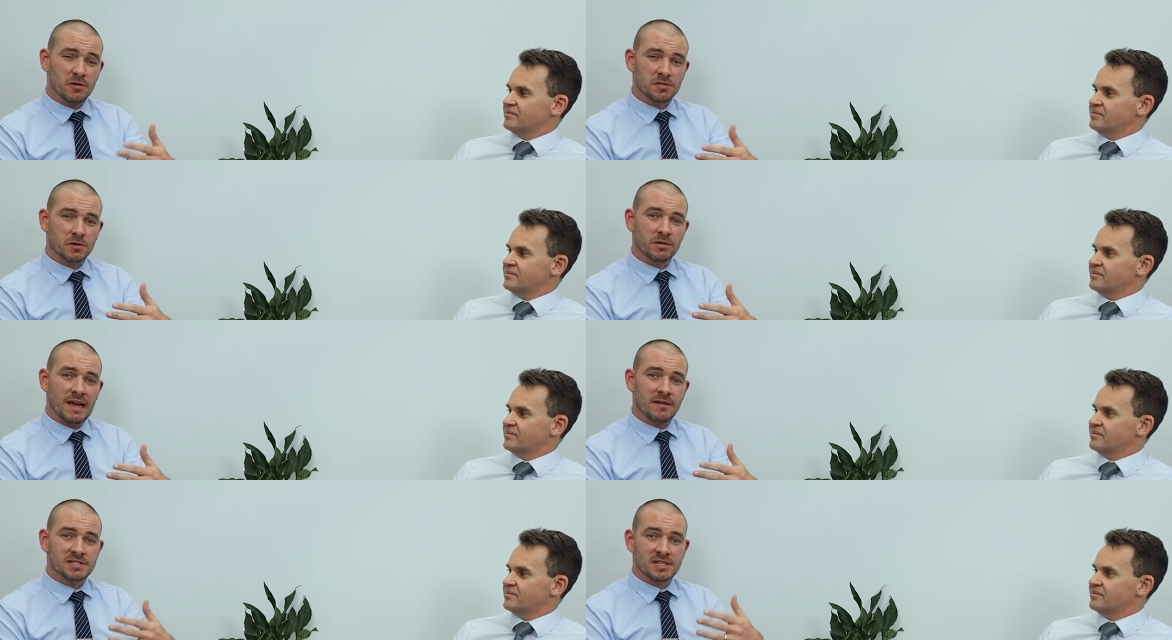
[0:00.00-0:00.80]
Speaker 1: role is going to
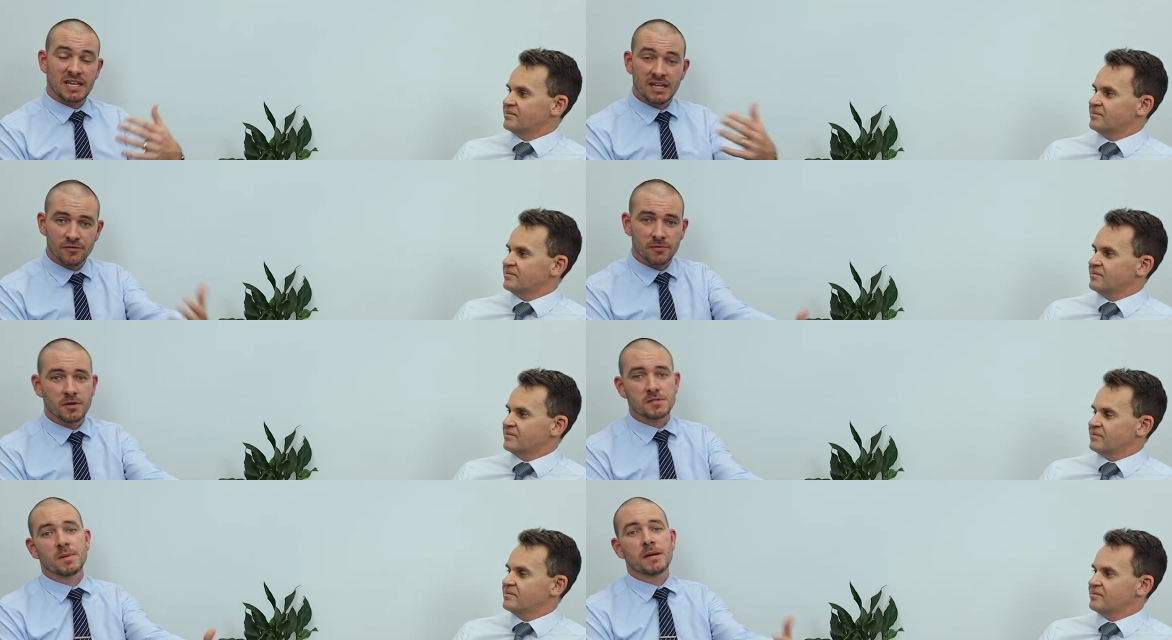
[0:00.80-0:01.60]
allow us to hear from
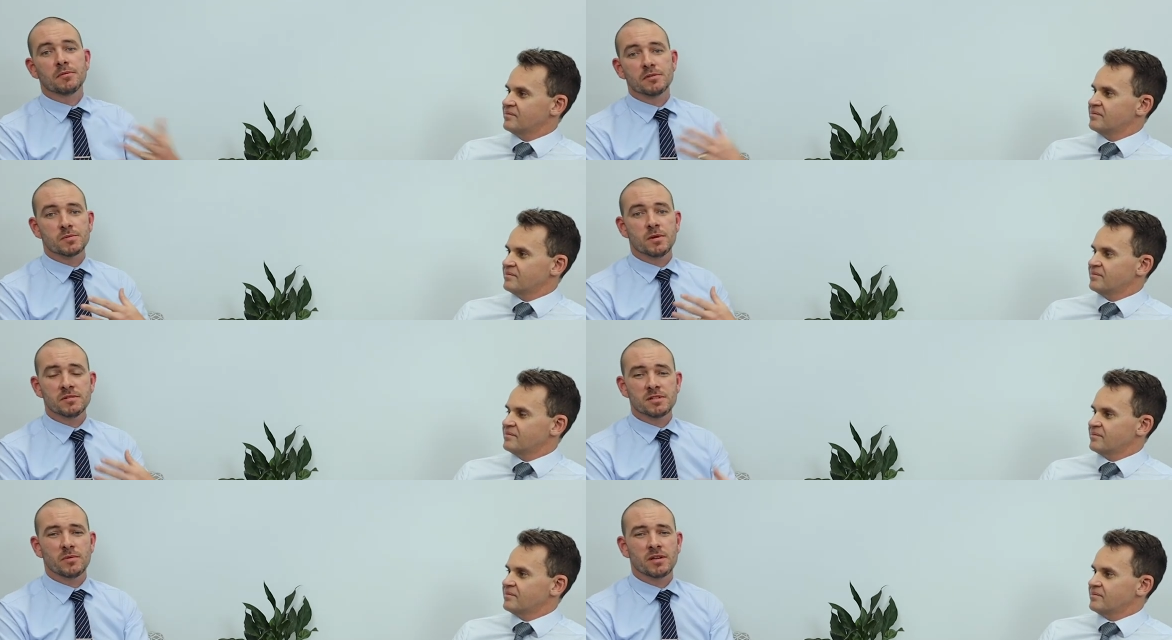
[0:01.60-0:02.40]
those people as well,
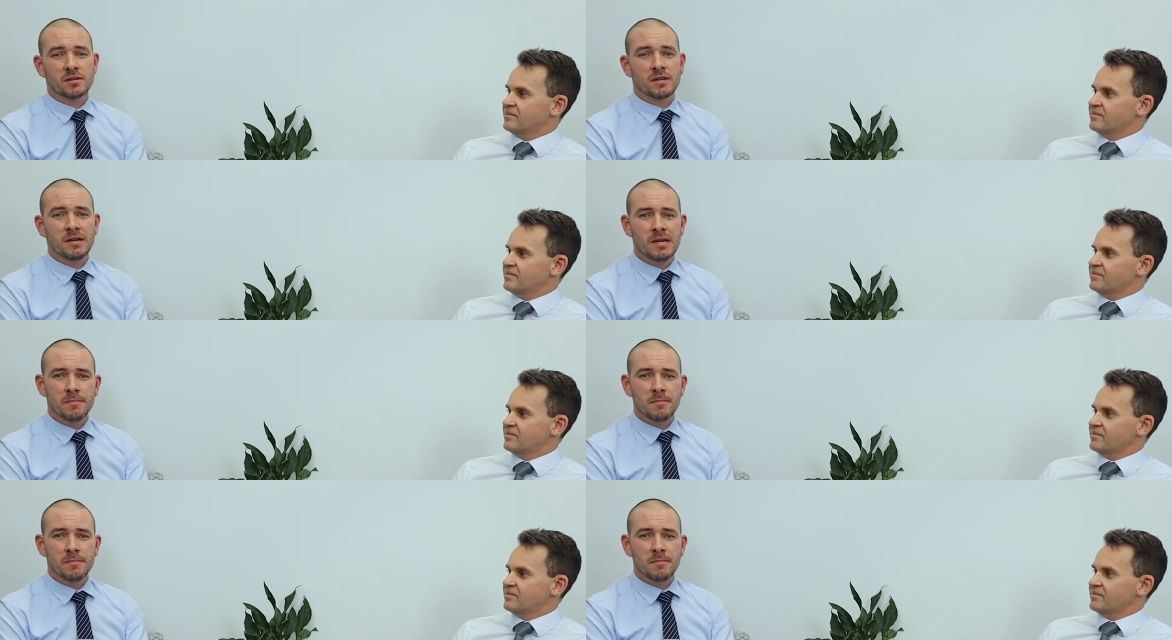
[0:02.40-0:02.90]
so we can uh,